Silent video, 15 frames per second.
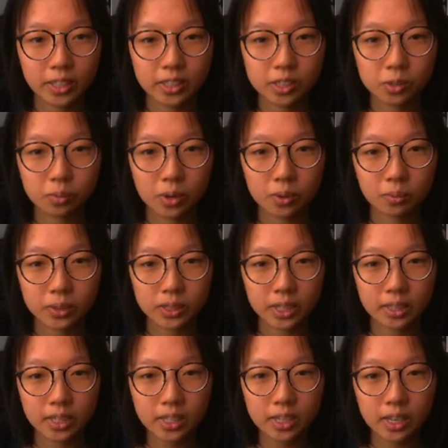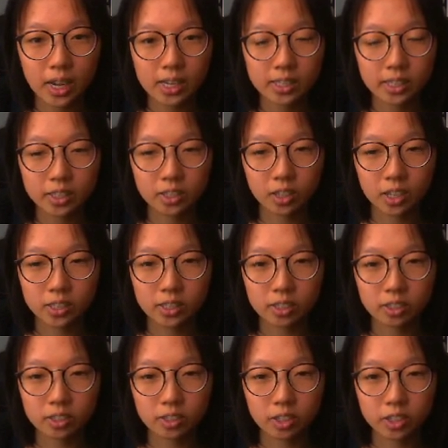this one, which I think I said John
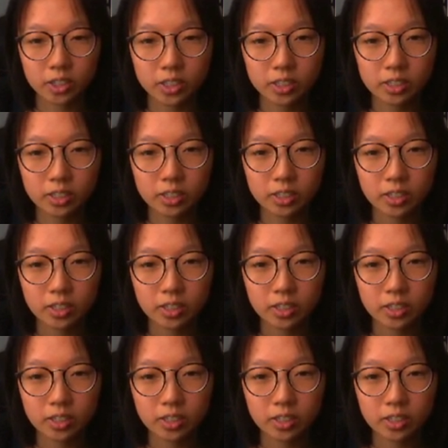Singer Sargent.